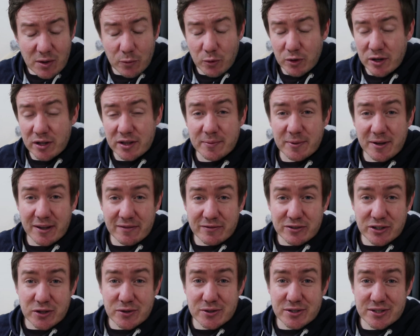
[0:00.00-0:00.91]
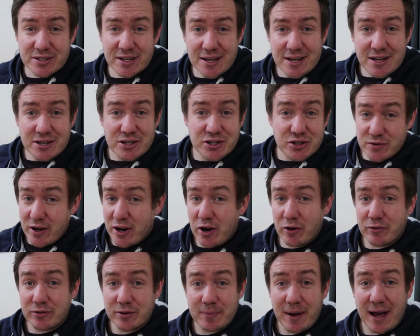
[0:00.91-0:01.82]
One other bit of news
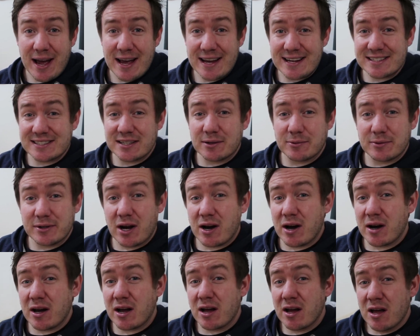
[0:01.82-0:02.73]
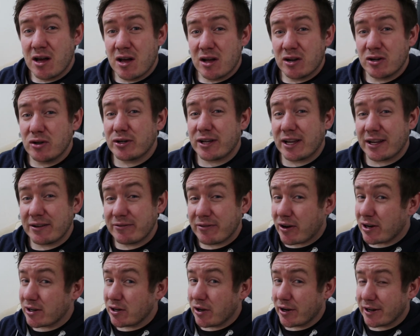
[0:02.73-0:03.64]
straight off the bat is that we are looking
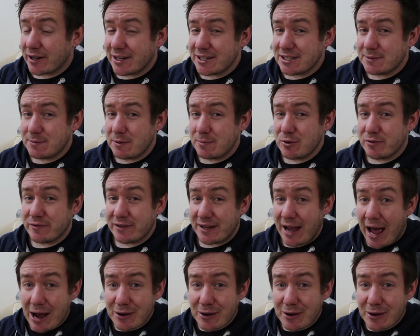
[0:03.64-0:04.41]
very likely to be moving